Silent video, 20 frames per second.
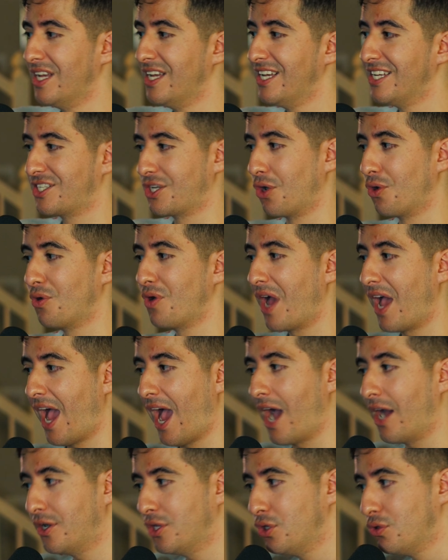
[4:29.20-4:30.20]
So
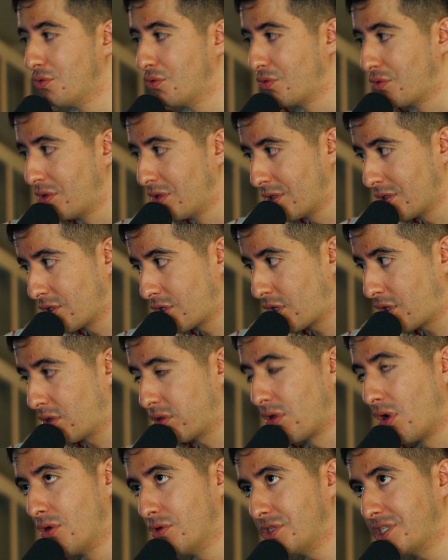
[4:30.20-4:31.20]
how do you
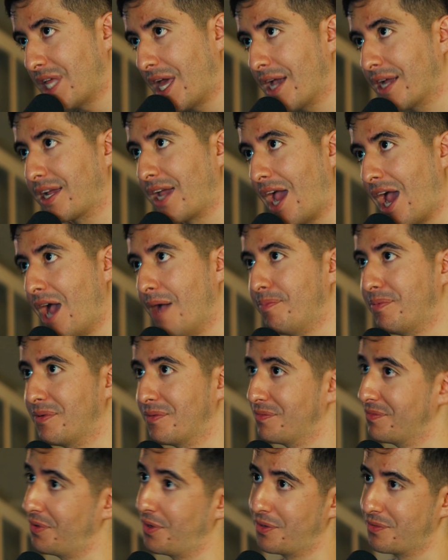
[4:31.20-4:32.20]
close that gap?
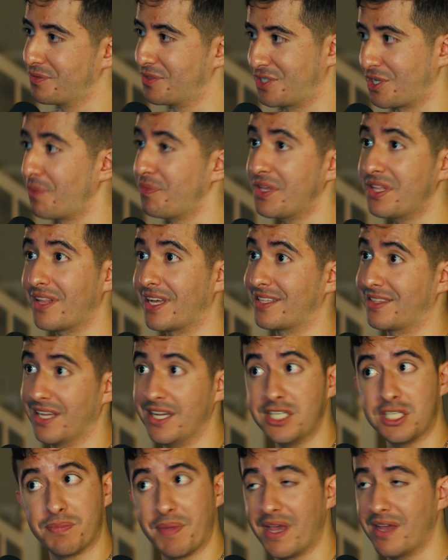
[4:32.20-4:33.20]
Well, something like
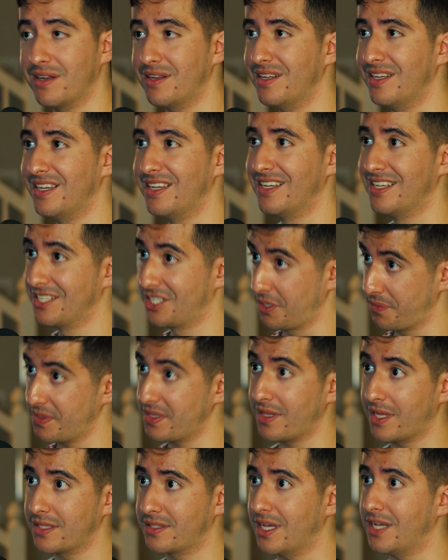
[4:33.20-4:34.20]
this, man. Yeah. Something
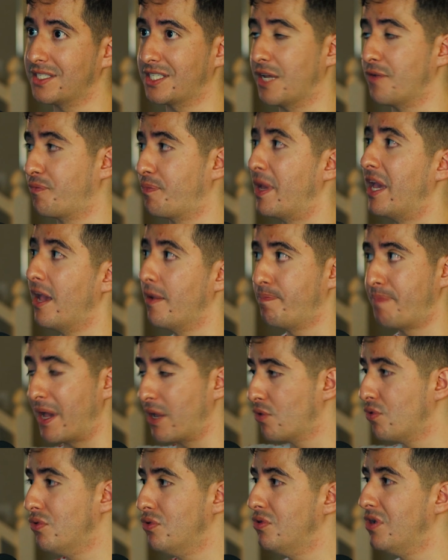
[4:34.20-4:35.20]
like this. Yeah. If
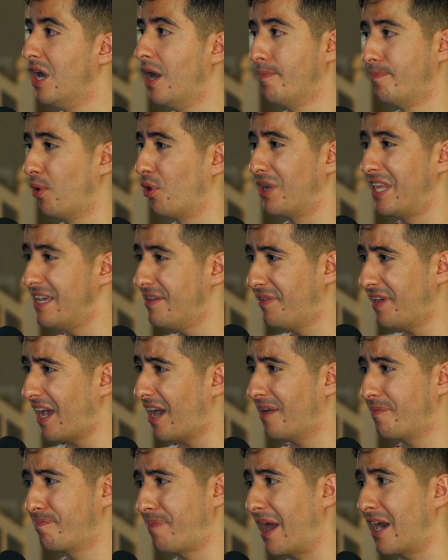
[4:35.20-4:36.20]
Peru,
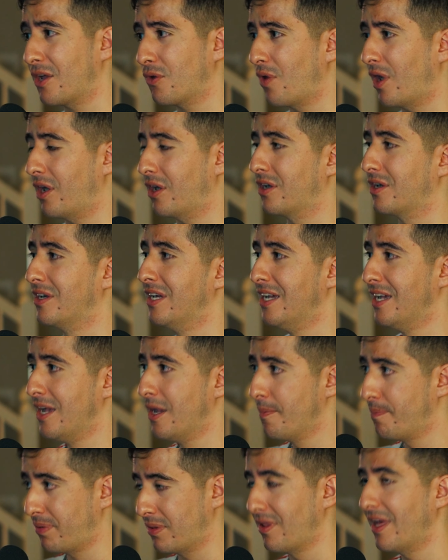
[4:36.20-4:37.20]
Bolivia, Paraguay are
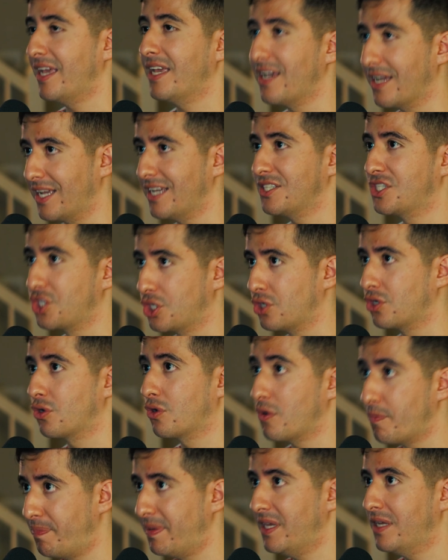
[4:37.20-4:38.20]
playing against
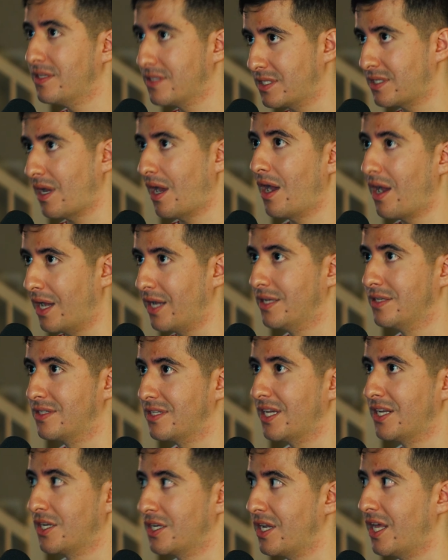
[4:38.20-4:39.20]
European sides
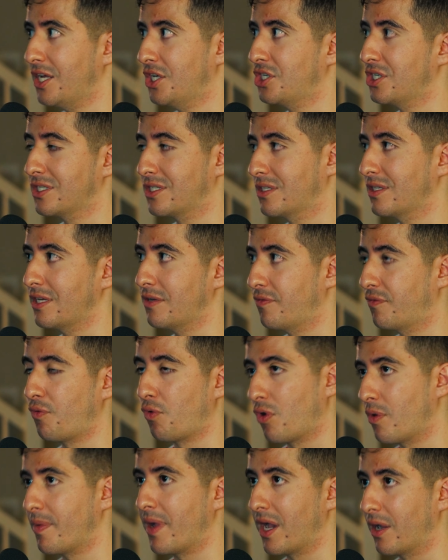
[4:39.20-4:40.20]
in a Nations League
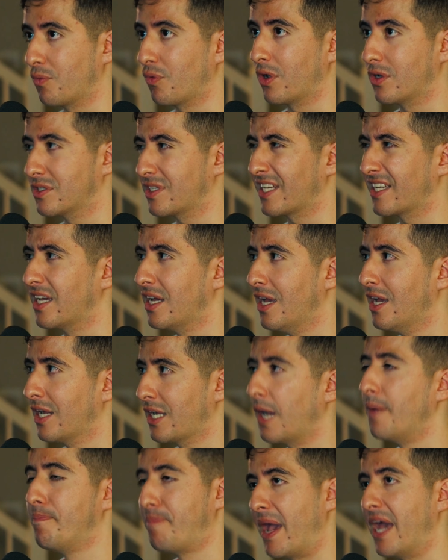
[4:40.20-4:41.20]
format where it's like
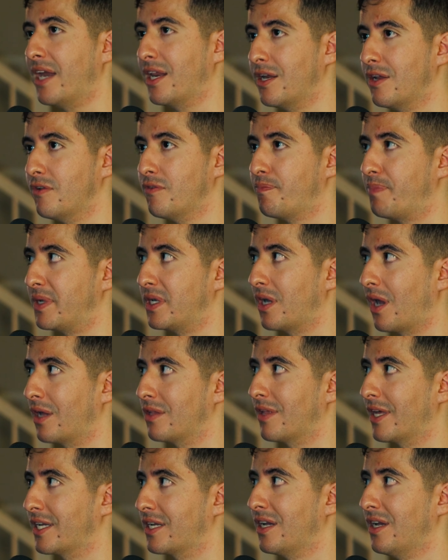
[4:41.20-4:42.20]
competitive but not
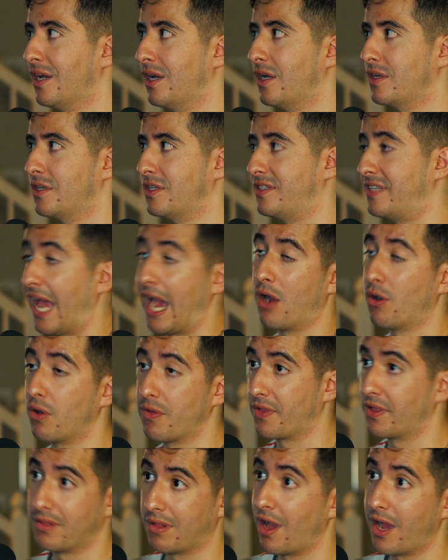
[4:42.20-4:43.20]
like down on
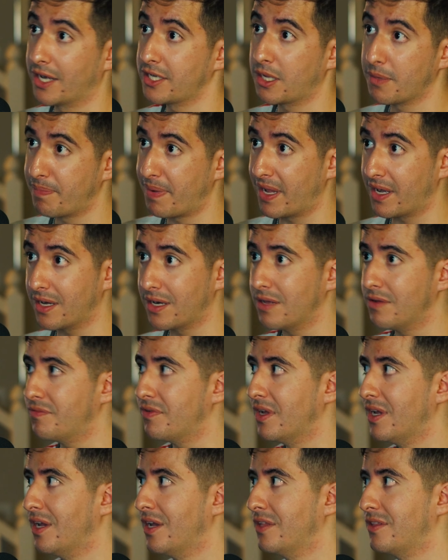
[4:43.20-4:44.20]
the line competitive,
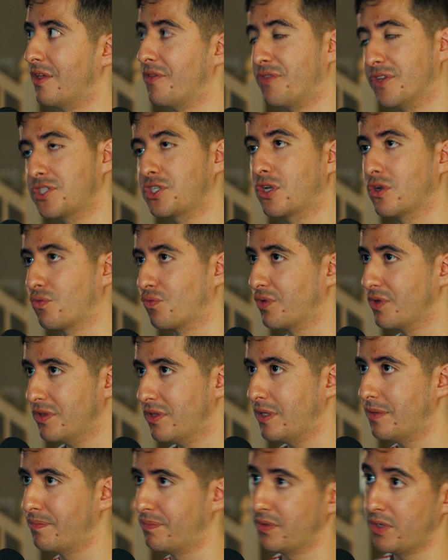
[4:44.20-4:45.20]
then this could
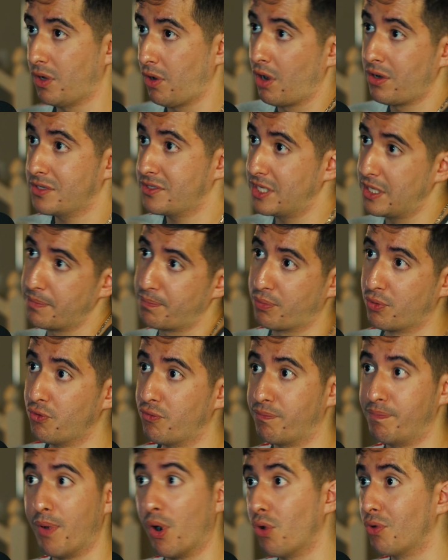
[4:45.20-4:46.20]
really honestly
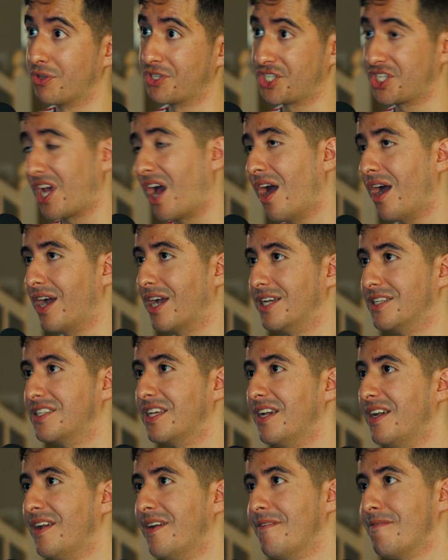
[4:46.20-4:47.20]
improve both sides. Ooh,
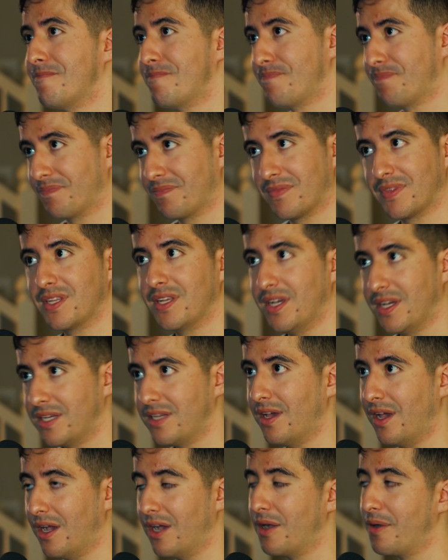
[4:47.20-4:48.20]
that's a great point.
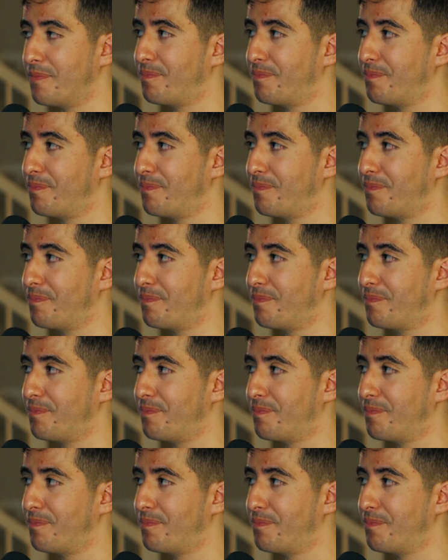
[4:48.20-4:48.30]
Yeah.